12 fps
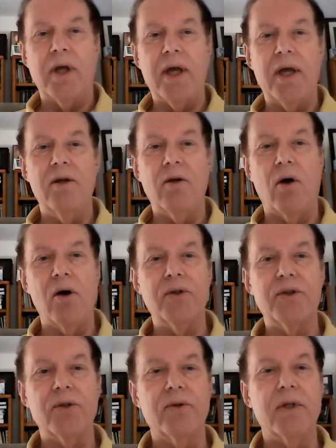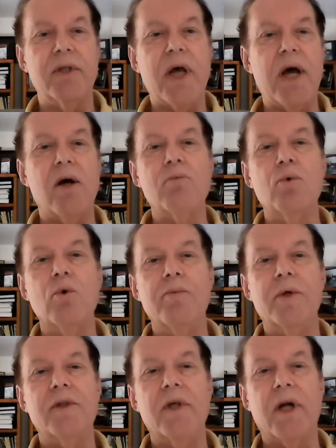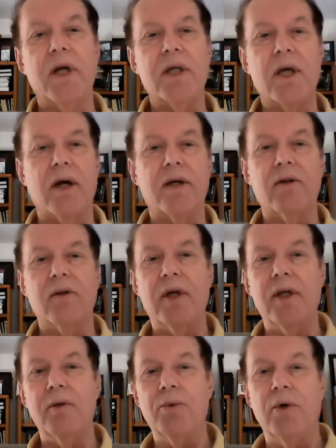And also the Dow movement that I calculated